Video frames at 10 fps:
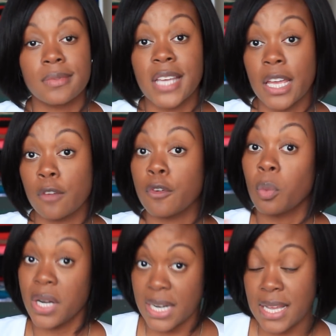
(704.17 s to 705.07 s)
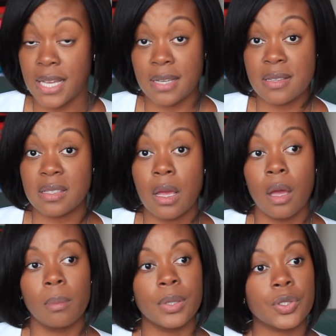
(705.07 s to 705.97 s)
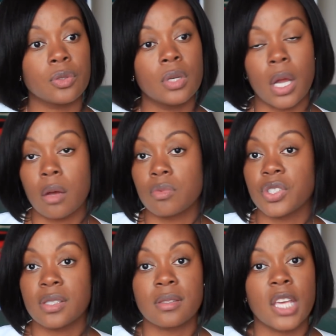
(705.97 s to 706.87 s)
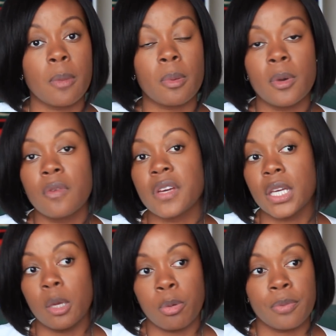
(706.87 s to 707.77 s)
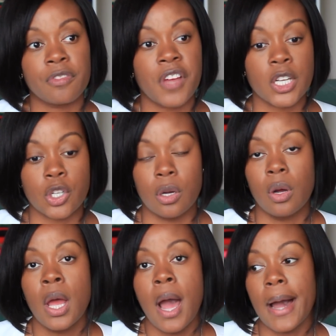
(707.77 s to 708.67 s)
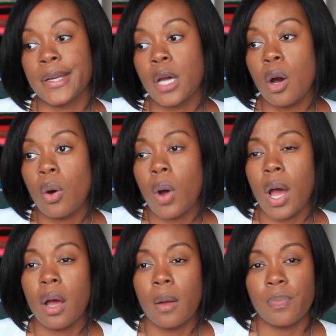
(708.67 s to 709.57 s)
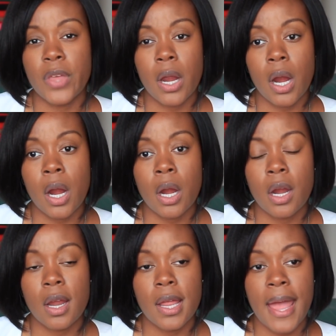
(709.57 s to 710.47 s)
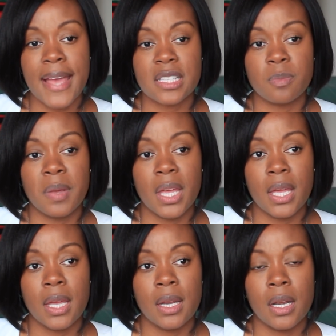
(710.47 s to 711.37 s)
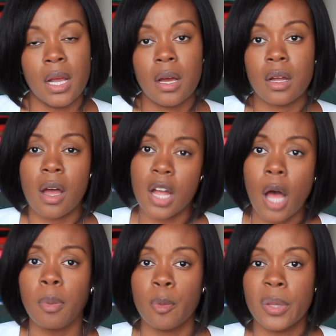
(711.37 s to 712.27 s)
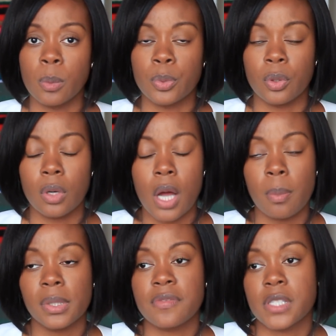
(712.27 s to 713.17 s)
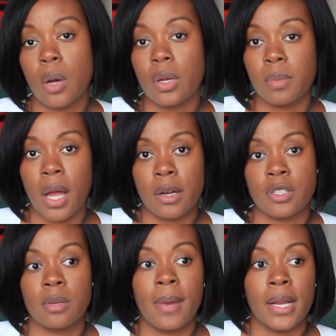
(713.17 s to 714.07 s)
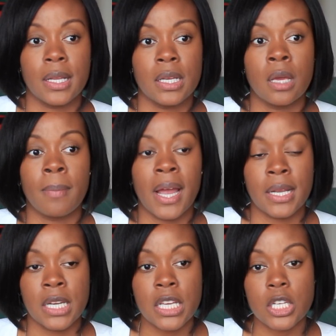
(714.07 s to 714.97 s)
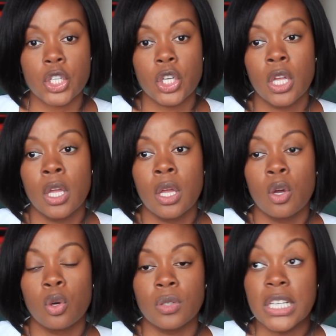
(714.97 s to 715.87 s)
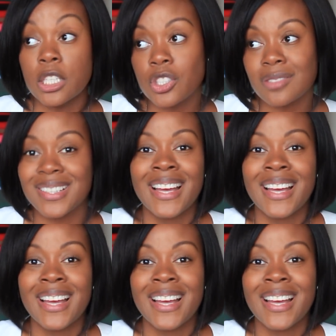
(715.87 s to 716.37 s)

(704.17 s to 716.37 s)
Take it for what it is. But, you know, just keep it moving. Keep it professional. I know um, there has been a couple of people, a couple of sewing bloggers in my in my niche, niche,